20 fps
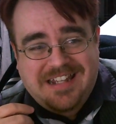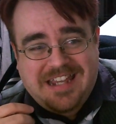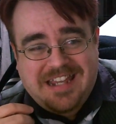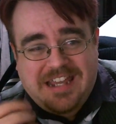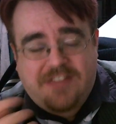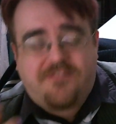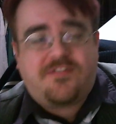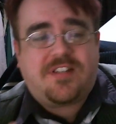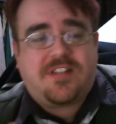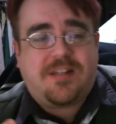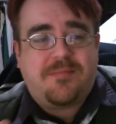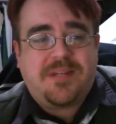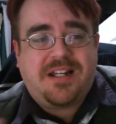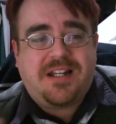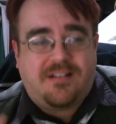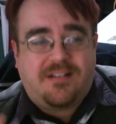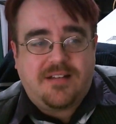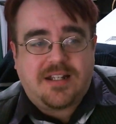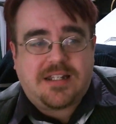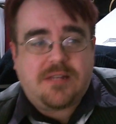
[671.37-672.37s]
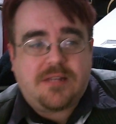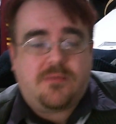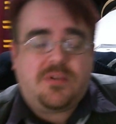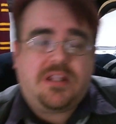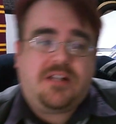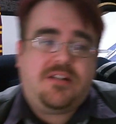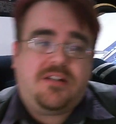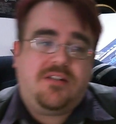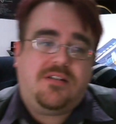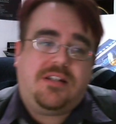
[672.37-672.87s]
if somebody likes it, what
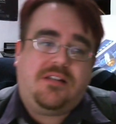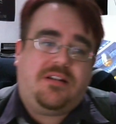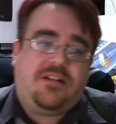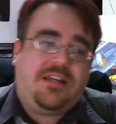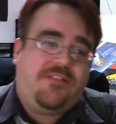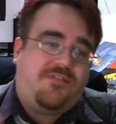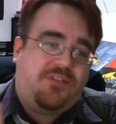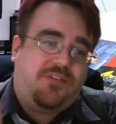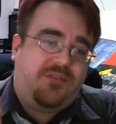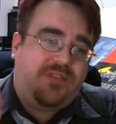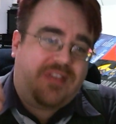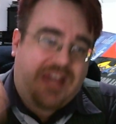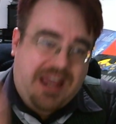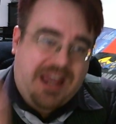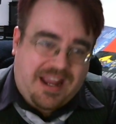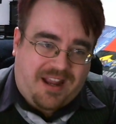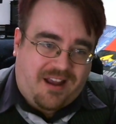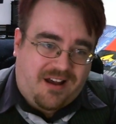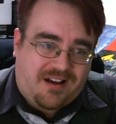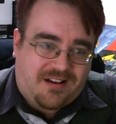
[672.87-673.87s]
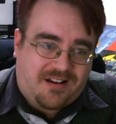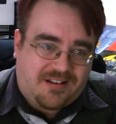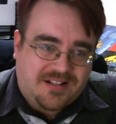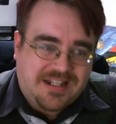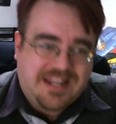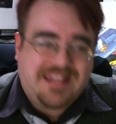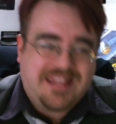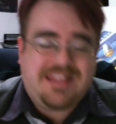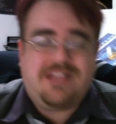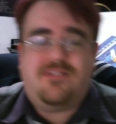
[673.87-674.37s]
they'll do is they'll give you their card
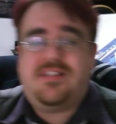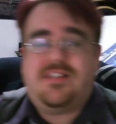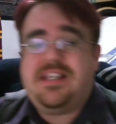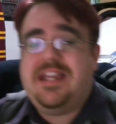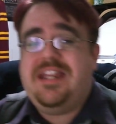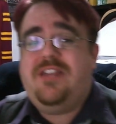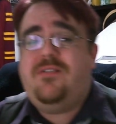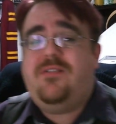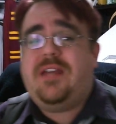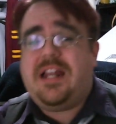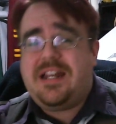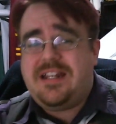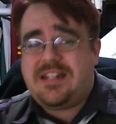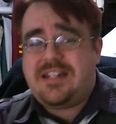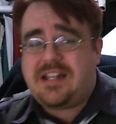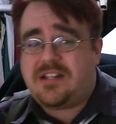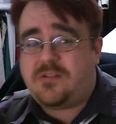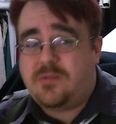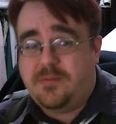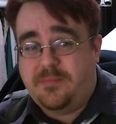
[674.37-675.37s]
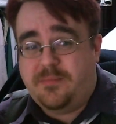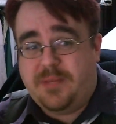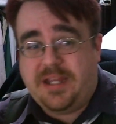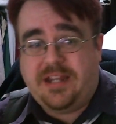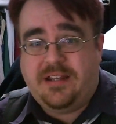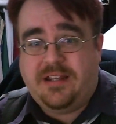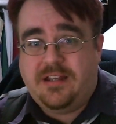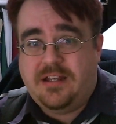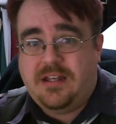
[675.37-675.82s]
and they'll say, you get in touch with me.